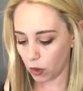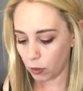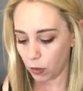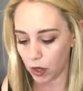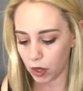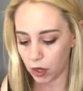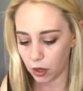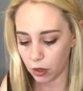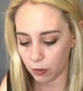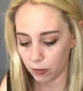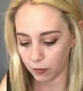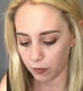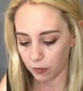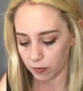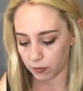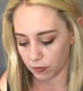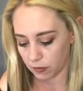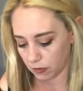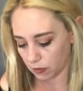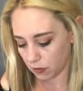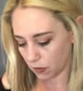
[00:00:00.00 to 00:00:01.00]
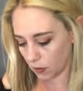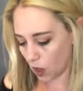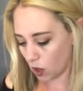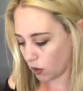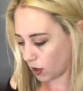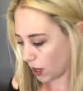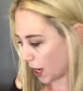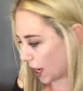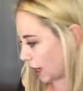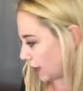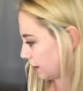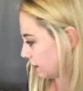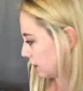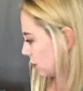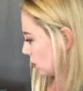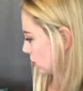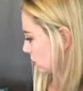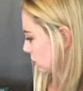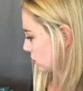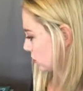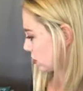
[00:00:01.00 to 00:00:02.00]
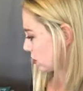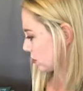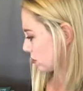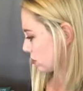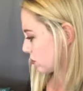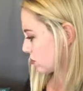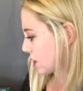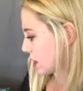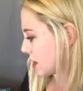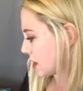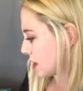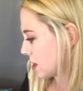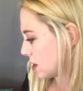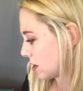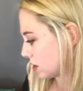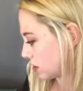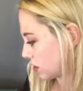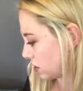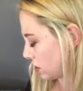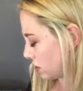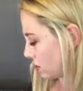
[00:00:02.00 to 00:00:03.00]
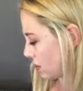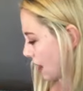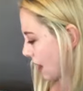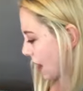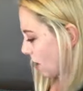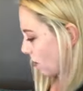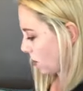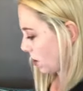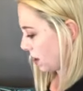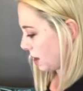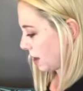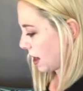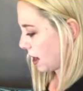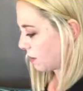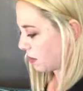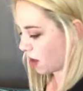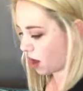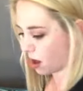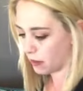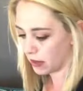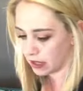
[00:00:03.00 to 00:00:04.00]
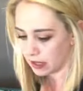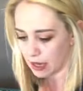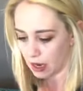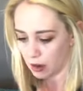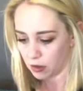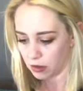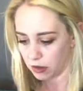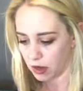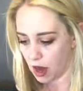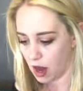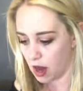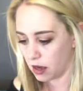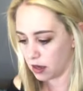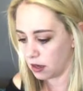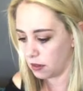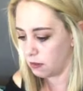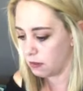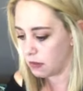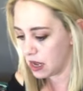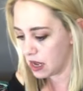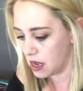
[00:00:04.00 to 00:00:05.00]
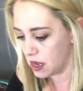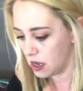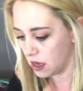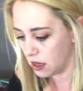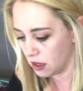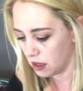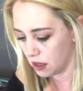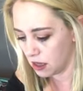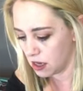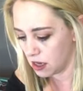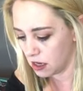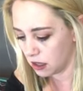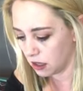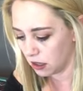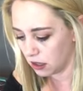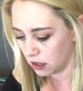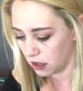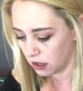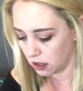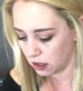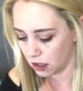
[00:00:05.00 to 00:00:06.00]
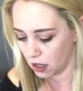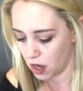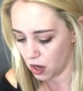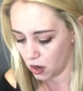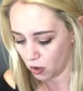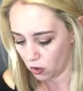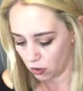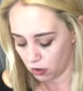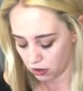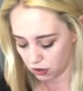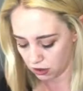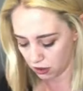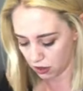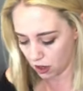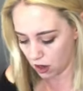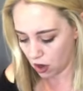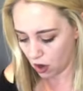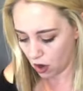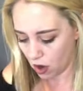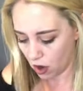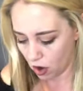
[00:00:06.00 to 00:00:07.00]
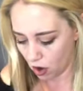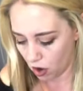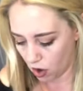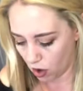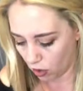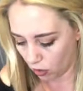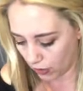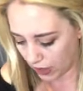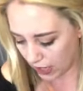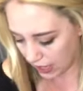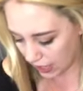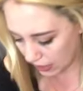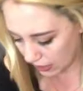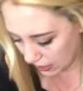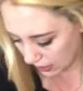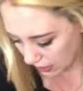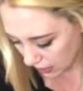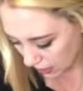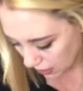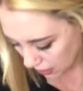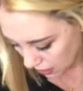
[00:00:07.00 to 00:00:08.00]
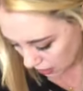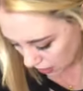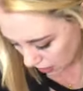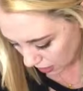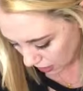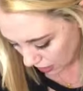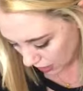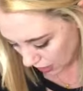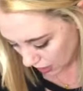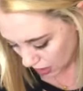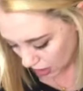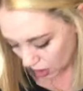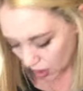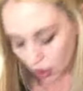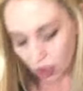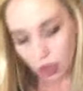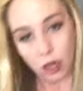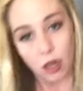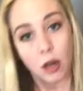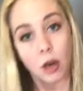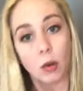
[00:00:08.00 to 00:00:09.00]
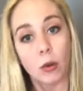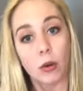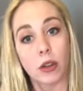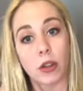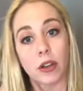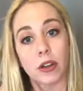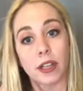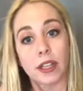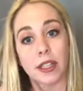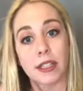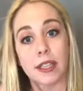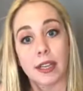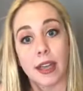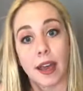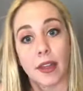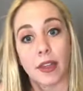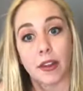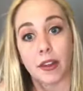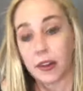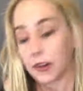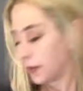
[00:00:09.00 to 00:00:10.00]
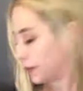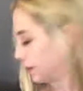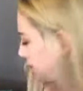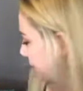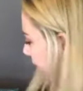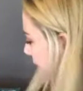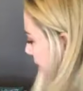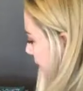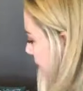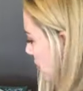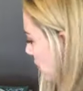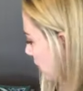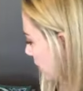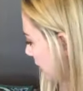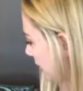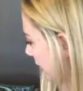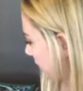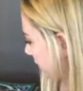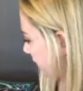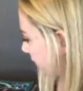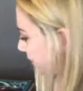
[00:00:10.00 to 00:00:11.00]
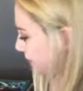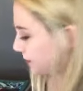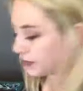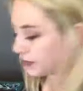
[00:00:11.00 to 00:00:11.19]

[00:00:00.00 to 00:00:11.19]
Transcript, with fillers: Woo woo! Okay, Well, it took her three years to do that one. I promise I will not be this slow always. We're learning together. Okay.